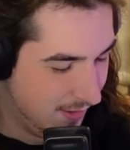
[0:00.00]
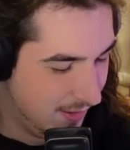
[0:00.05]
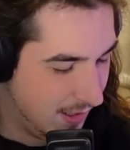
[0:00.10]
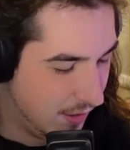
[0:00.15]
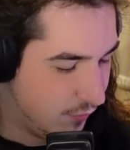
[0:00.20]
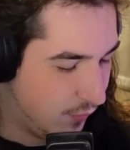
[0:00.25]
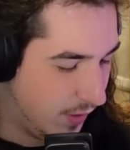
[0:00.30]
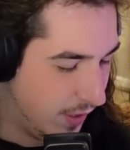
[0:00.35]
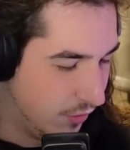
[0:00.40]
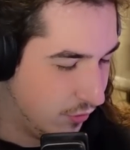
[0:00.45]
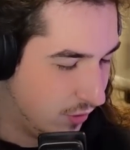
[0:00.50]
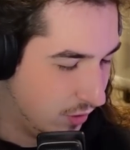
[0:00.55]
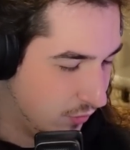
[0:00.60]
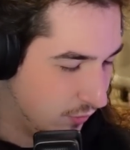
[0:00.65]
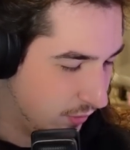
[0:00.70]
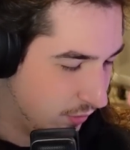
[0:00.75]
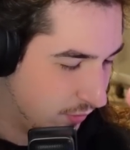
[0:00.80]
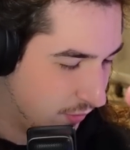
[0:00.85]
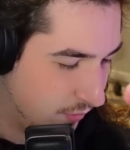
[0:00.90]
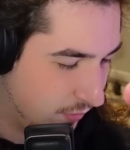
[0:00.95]
That's fine. That's fine. That's
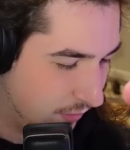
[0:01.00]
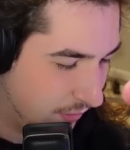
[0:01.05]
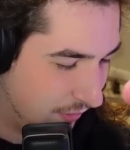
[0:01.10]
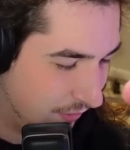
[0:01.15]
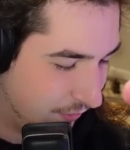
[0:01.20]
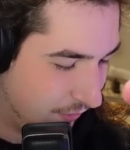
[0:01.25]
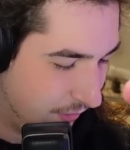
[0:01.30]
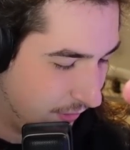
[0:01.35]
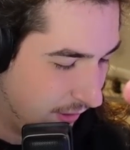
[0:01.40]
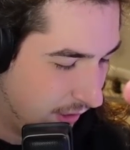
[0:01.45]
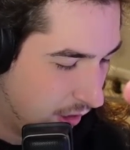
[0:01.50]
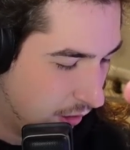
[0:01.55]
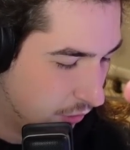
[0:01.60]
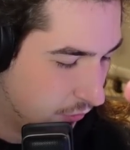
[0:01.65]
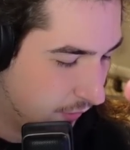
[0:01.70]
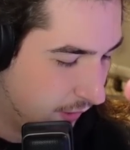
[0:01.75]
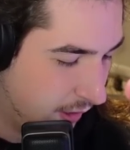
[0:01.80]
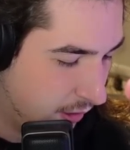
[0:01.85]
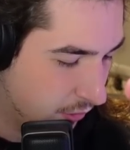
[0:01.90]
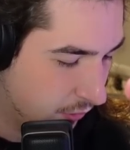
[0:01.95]
fine. That's fine. That's fine. I'll
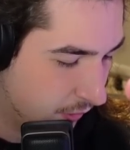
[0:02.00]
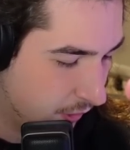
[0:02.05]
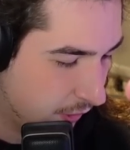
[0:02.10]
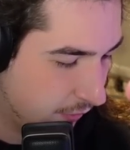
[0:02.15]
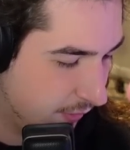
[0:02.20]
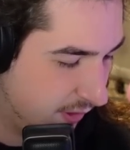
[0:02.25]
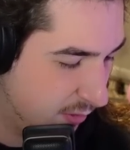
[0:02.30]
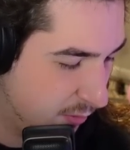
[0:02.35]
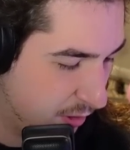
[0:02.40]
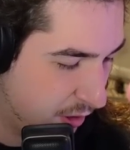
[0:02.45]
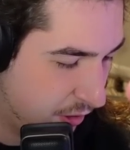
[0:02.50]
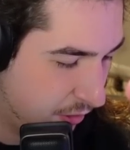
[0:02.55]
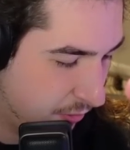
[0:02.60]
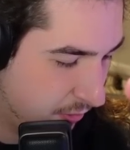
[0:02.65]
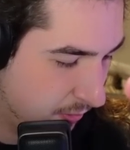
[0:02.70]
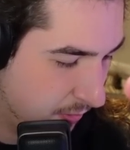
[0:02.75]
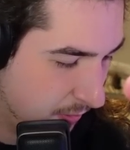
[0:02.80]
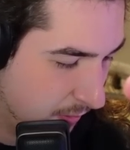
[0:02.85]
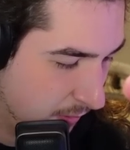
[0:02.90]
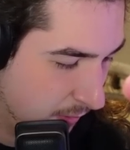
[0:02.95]
green. I'll green. I'll green. What are you doing?
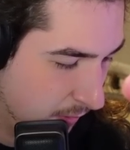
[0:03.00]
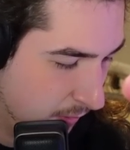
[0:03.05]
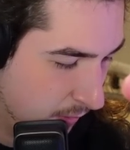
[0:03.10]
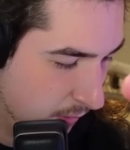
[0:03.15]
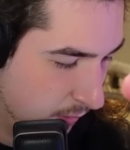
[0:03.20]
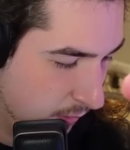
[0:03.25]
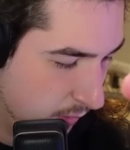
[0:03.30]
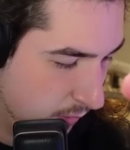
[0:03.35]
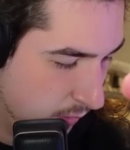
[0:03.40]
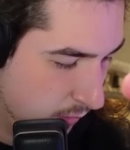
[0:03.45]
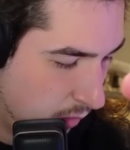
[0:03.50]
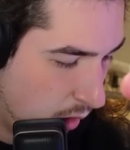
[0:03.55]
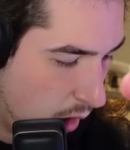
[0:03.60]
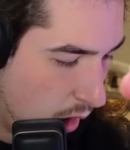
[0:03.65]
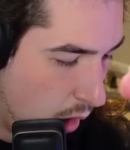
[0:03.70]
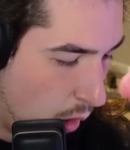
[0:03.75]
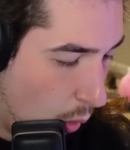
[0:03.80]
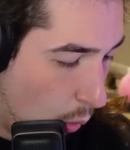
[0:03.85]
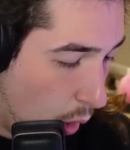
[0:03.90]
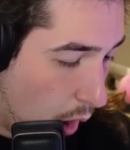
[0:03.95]

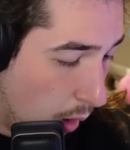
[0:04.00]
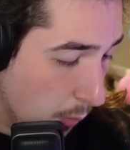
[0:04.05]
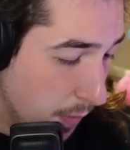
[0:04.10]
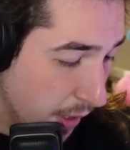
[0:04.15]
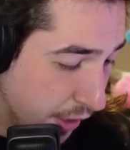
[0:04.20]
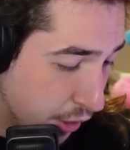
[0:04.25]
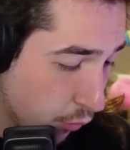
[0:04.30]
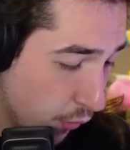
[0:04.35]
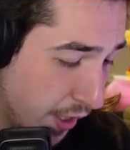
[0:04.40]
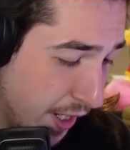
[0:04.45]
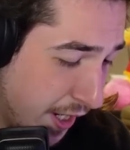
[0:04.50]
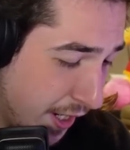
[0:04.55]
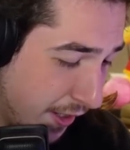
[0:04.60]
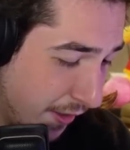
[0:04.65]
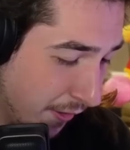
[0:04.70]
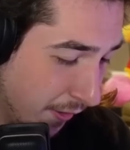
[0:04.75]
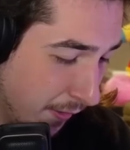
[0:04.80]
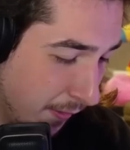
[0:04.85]
Wait, green!